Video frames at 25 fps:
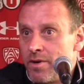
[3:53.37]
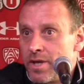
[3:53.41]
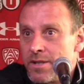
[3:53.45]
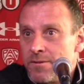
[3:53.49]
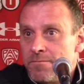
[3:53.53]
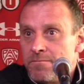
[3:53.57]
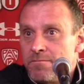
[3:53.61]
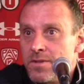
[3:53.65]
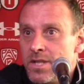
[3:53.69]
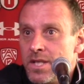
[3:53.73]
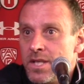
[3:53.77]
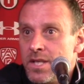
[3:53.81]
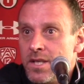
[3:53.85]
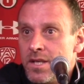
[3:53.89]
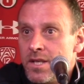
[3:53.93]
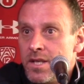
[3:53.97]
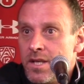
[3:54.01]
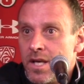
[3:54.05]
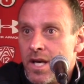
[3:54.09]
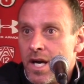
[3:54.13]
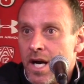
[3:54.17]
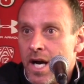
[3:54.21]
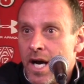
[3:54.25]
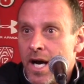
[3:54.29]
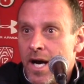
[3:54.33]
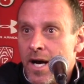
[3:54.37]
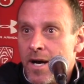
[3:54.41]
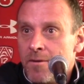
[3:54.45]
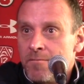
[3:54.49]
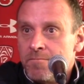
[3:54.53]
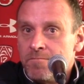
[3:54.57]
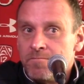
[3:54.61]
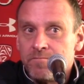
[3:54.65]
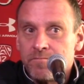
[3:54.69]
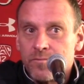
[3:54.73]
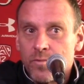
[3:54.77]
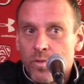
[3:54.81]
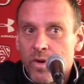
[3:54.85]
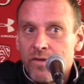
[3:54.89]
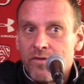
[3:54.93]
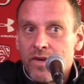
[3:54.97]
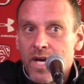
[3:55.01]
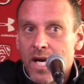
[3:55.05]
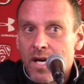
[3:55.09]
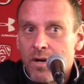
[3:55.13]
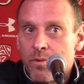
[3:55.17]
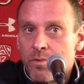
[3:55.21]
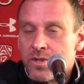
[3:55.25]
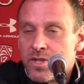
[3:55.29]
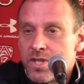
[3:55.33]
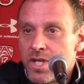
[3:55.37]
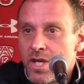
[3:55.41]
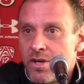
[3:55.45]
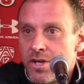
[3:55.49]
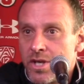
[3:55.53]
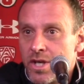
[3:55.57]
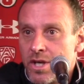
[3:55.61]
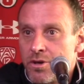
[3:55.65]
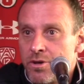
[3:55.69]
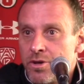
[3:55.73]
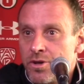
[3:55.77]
and we've got a resilient